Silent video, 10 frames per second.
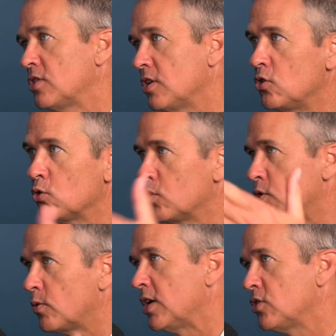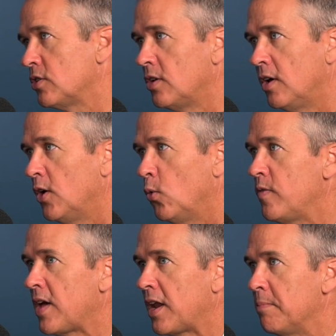in your generation,
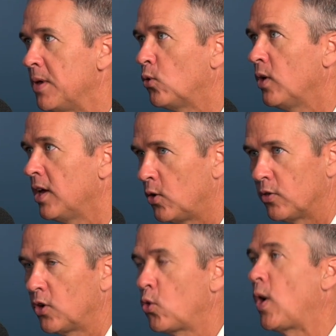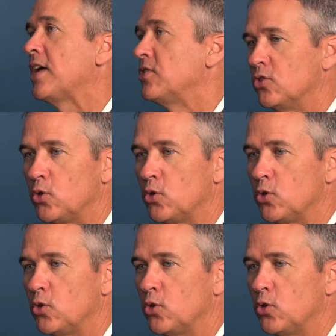we've got a mental health crisis.